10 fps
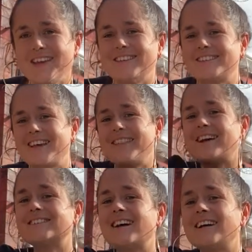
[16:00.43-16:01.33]
So
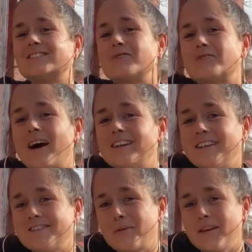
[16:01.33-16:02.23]
that starts on Friday
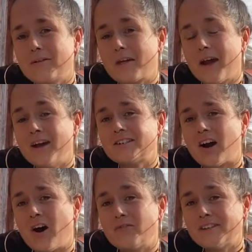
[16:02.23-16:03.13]
the 23rd
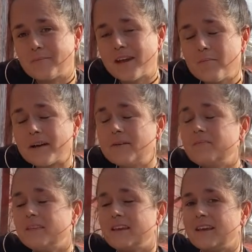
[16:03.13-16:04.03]
of September,
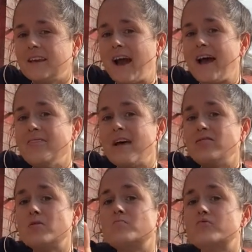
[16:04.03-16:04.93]
and
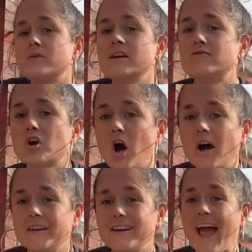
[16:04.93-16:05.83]
then the
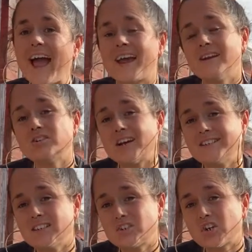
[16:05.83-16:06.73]
pre-recorded
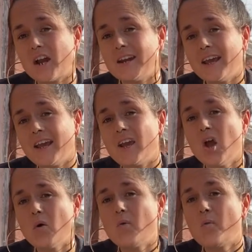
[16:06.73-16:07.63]
energetic journey,
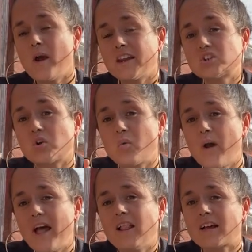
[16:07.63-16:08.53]
which
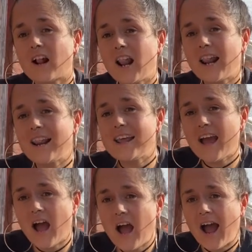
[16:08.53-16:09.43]
will
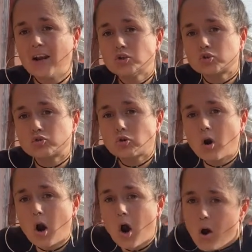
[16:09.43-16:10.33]
clear and
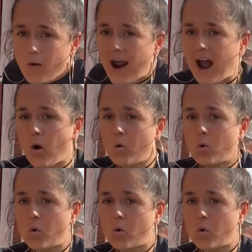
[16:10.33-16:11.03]
draw out